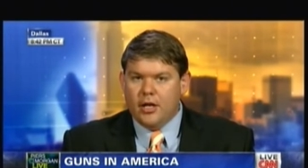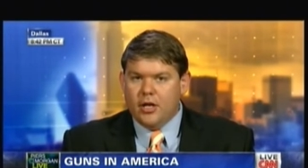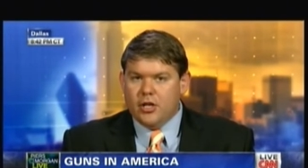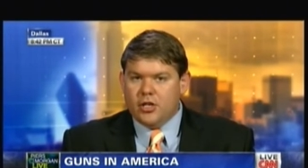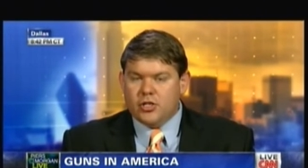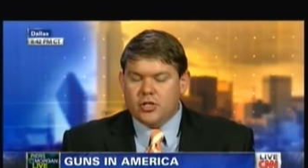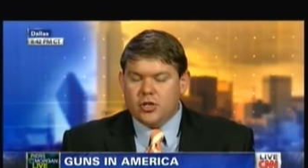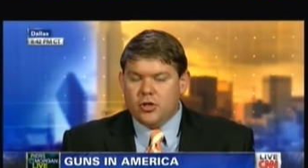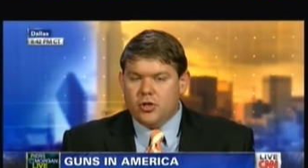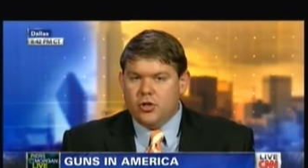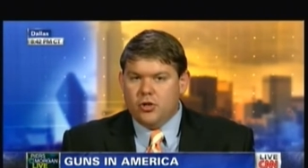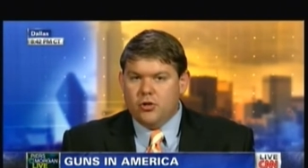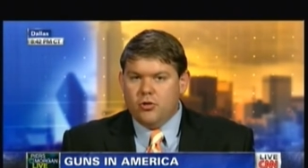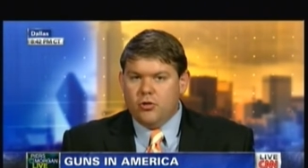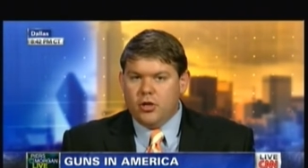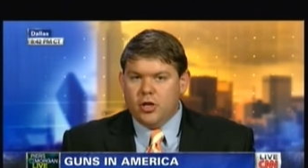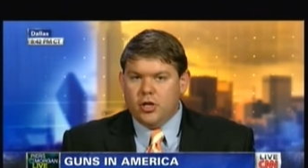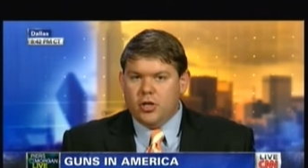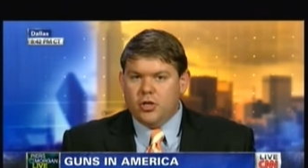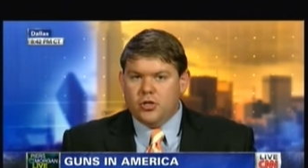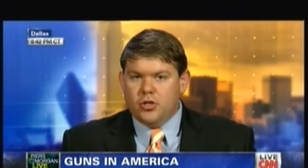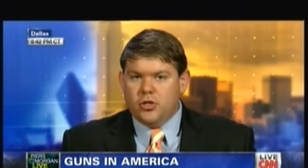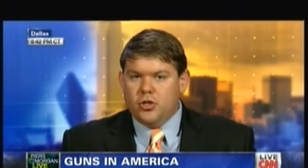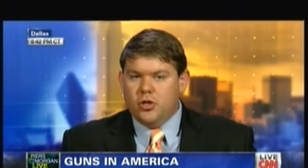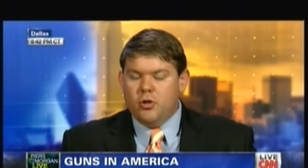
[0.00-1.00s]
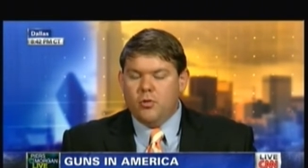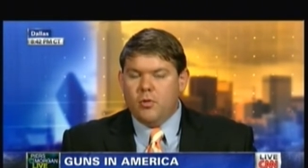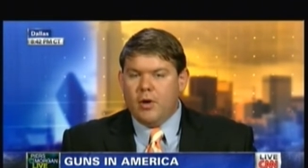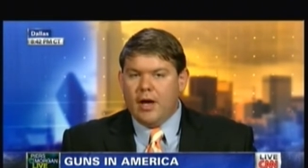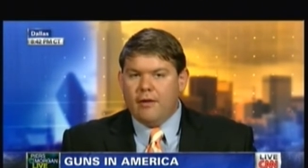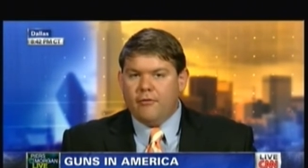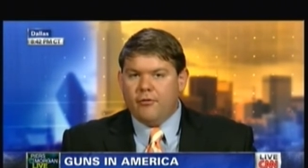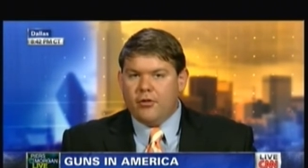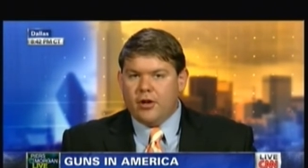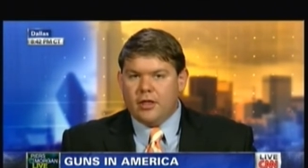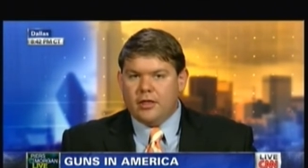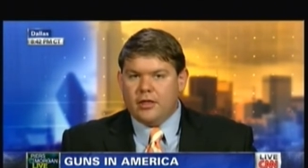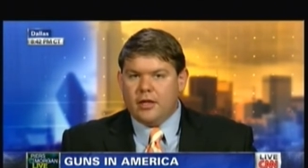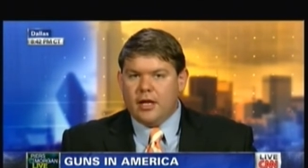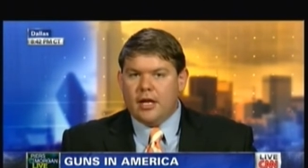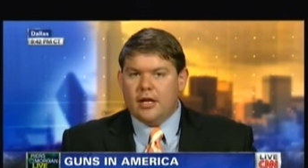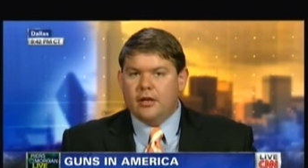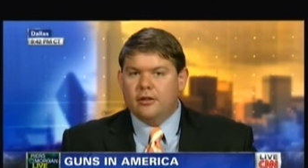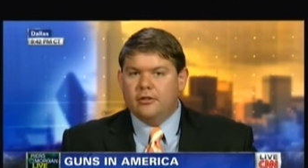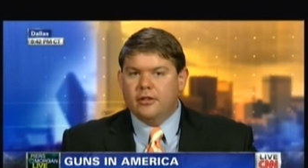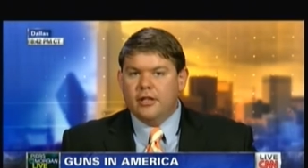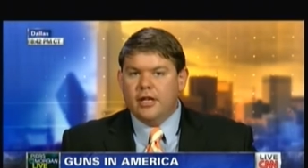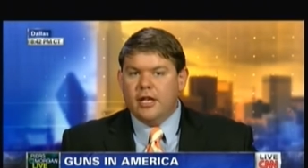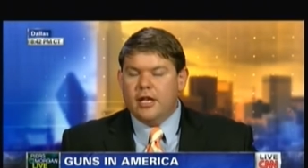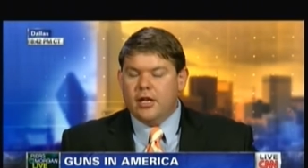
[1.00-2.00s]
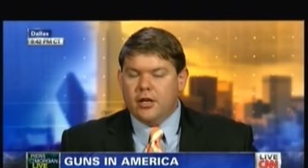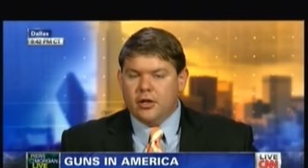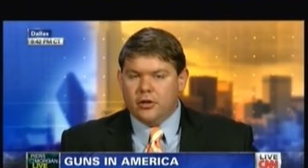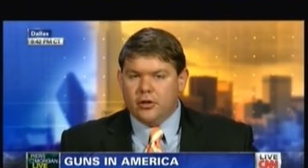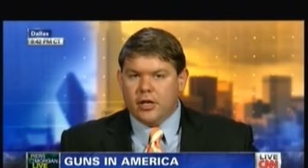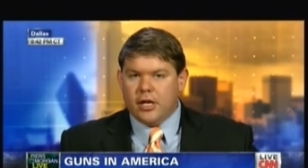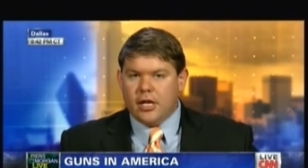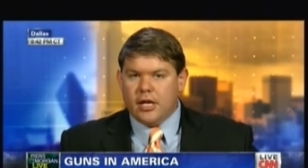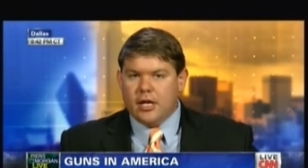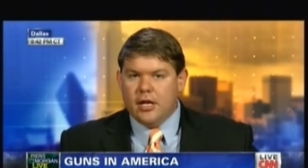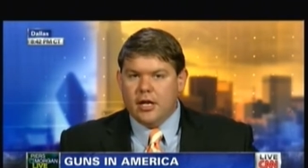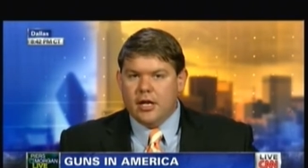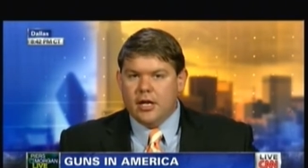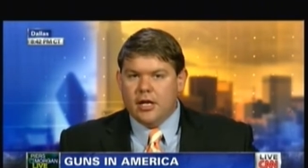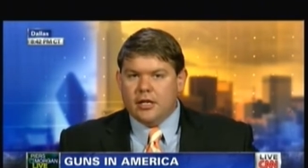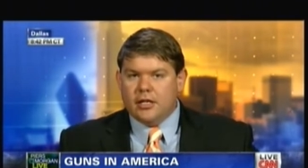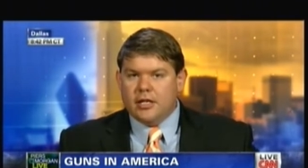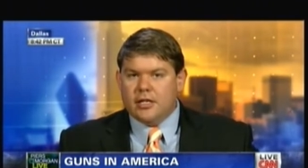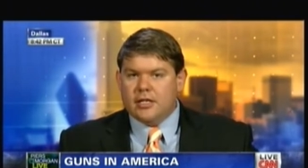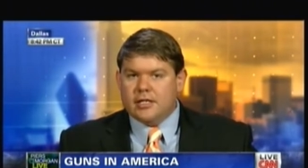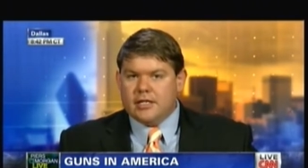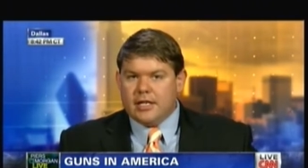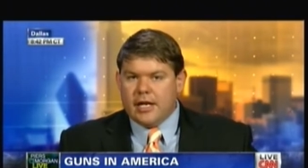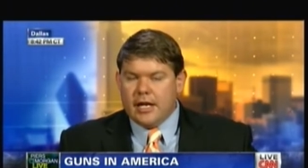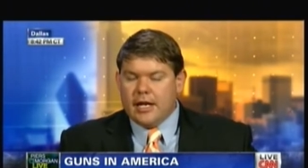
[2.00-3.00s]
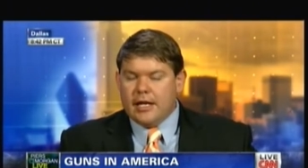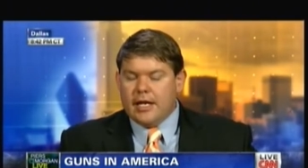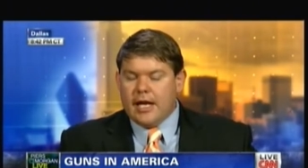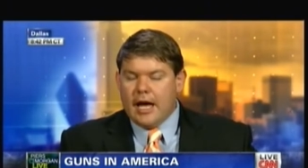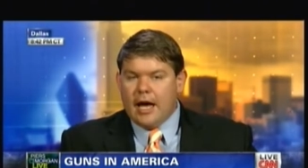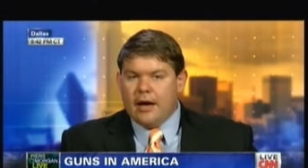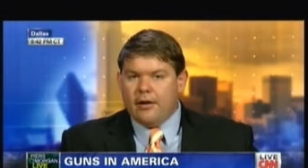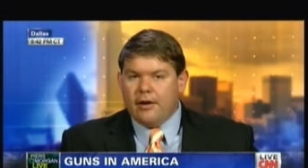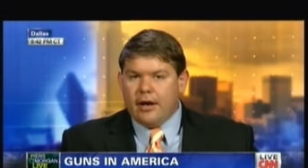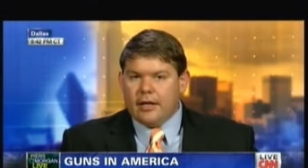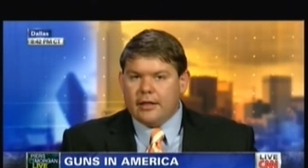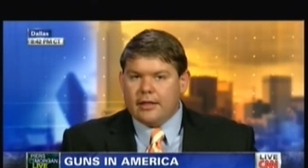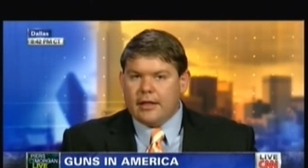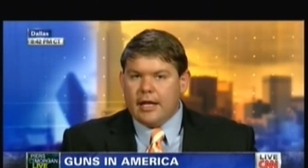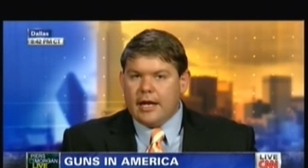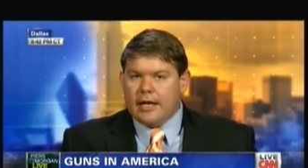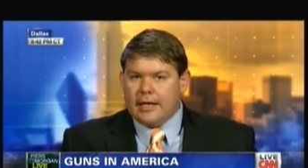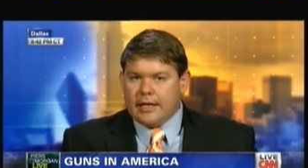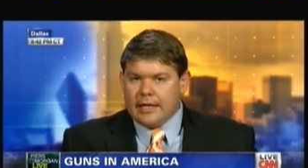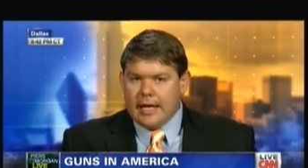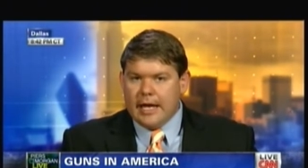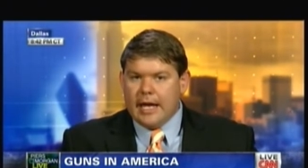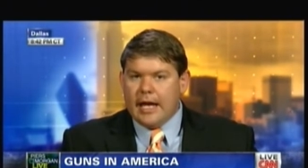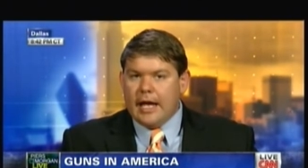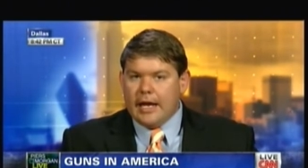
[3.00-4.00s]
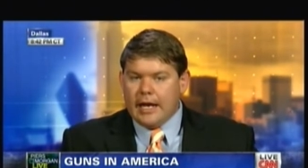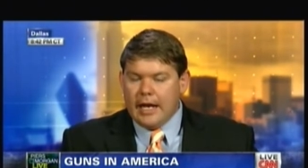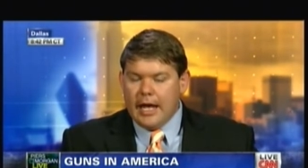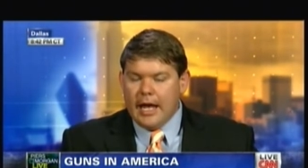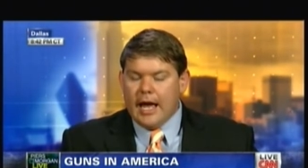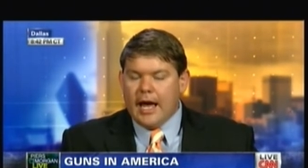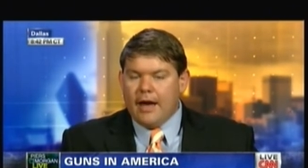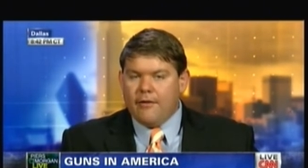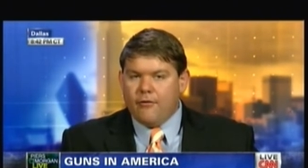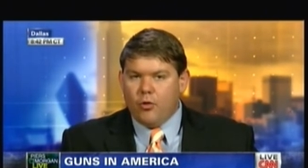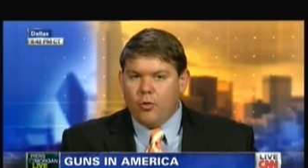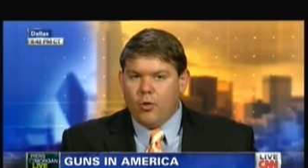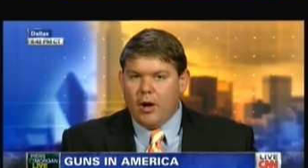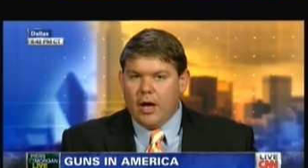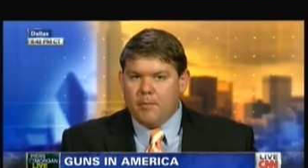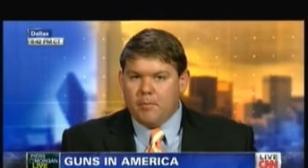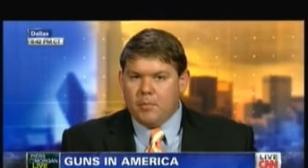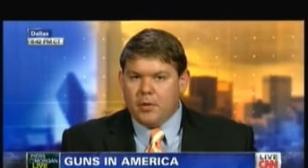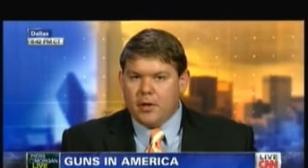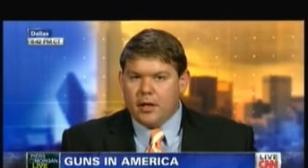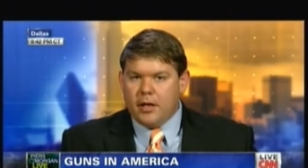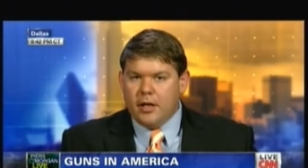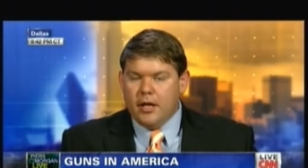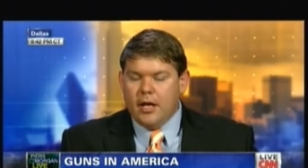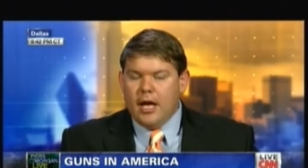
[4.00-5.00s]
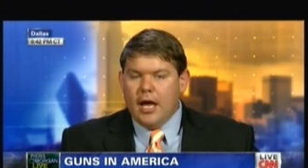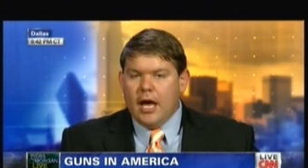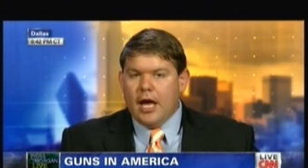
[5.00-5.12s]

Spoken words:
So you can do everything legally to say a guy like that can't have a weapon.